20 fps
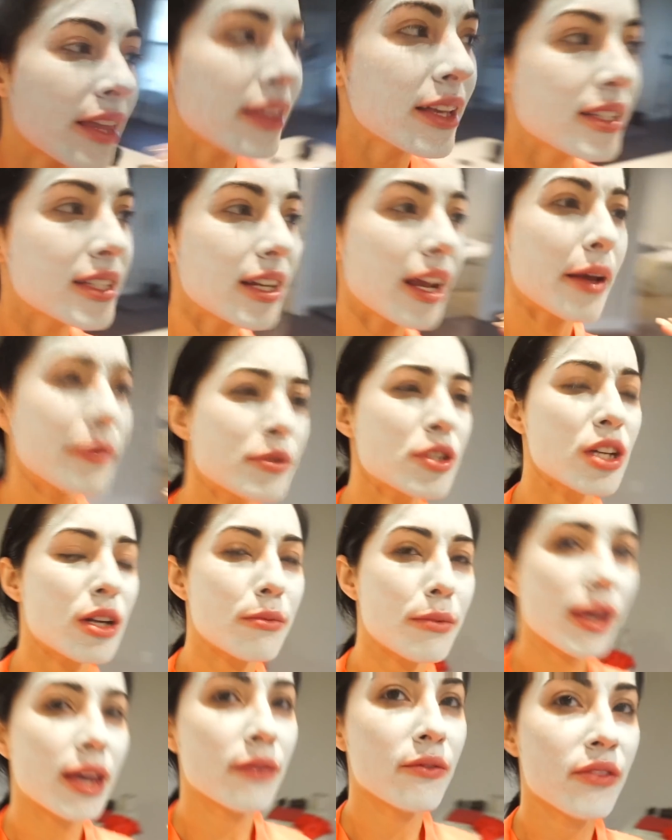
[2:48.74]
think today I'm just gonna
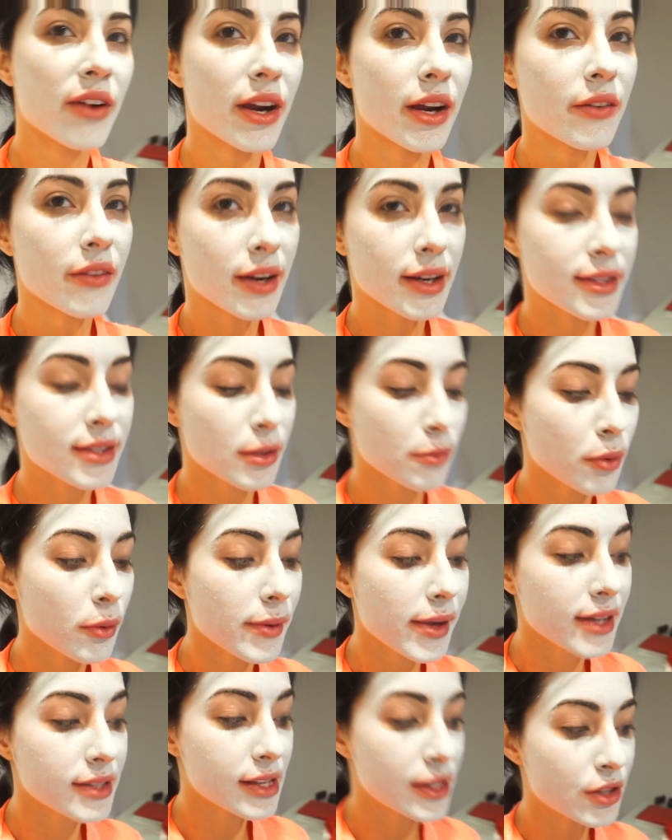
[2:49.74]
make it very, very simple
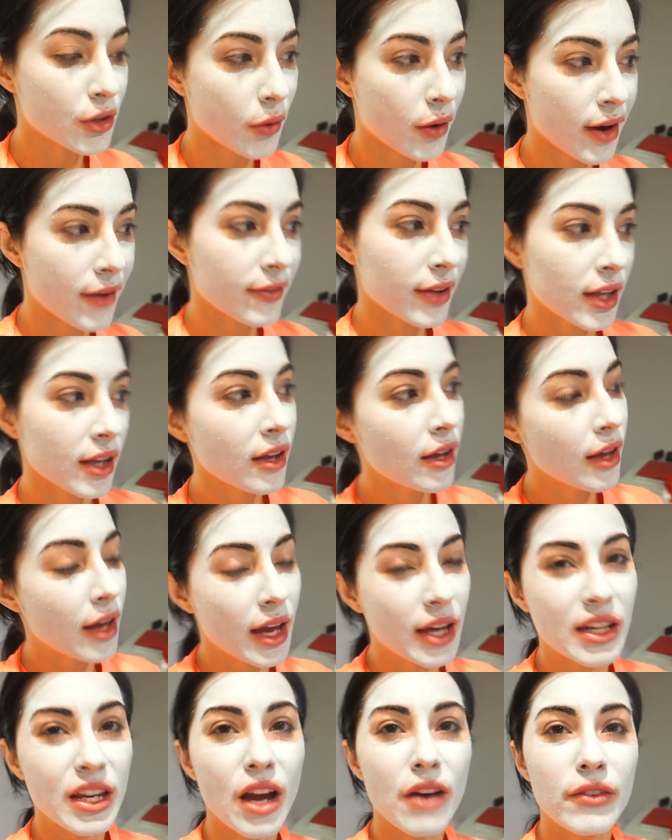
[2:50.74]
because I don't have
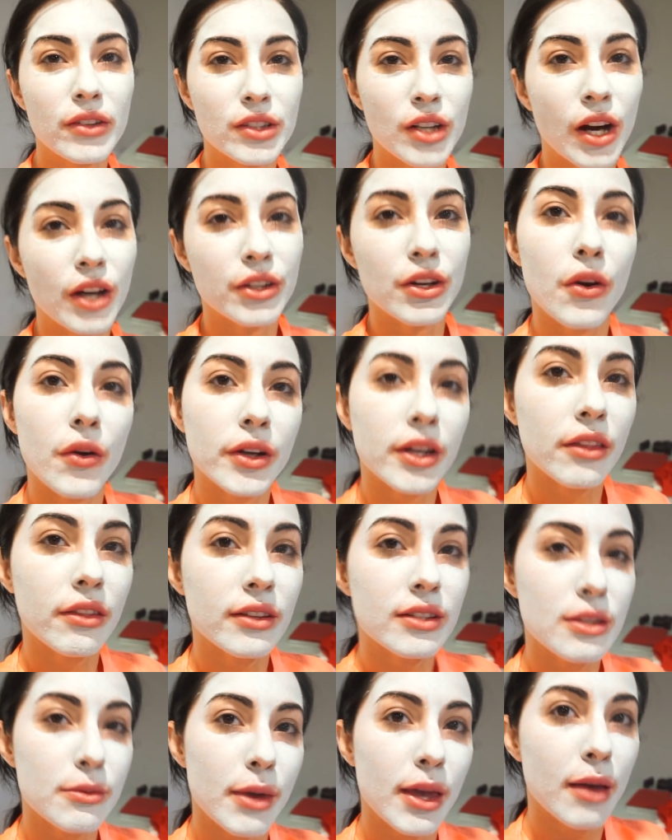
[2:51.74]
any avocado or
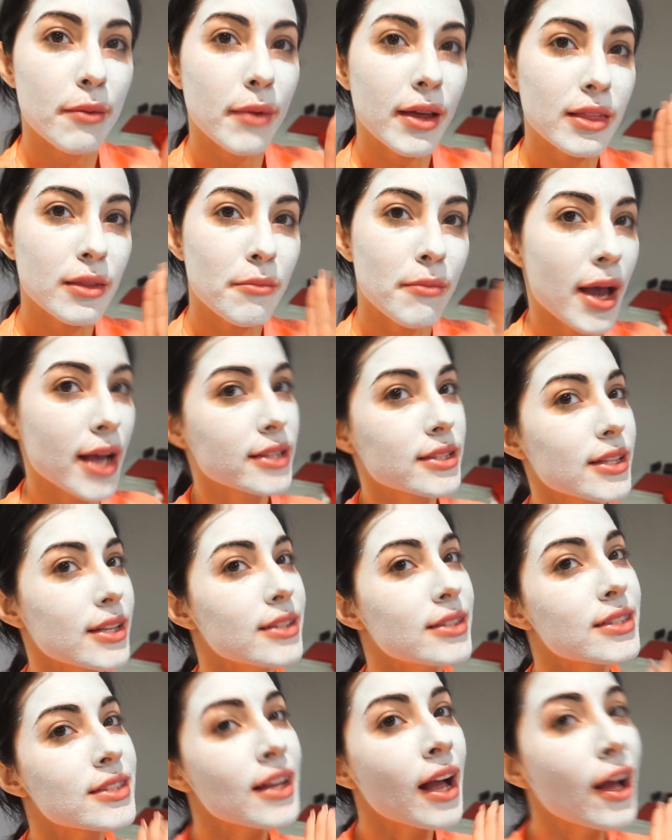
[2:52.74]
anything to make them like the Mexican
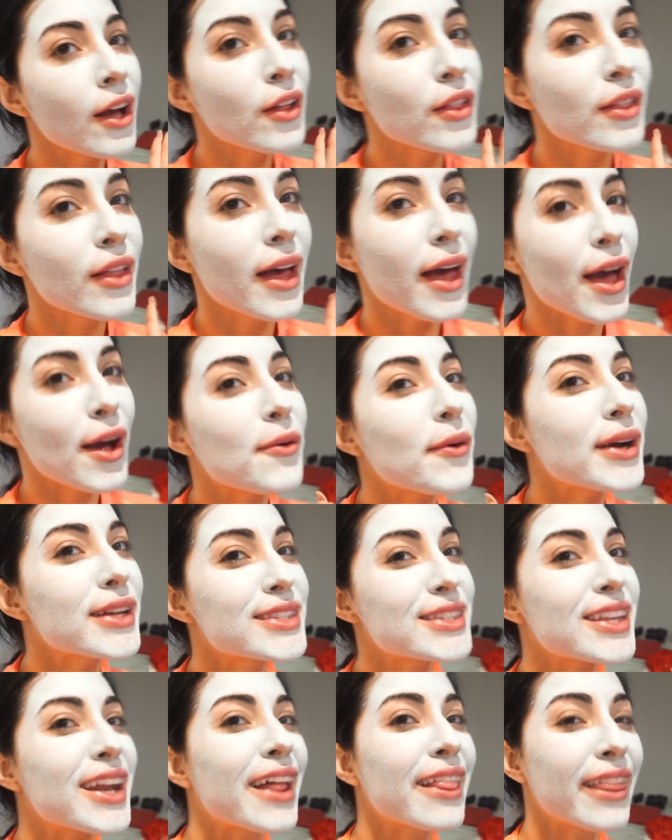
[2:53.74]
style egg
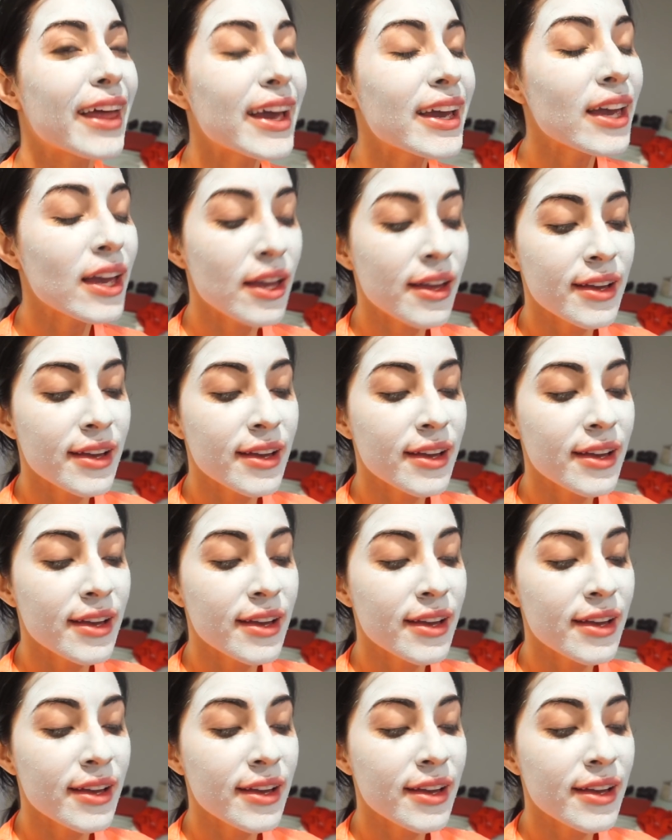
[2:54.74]
whites that I like.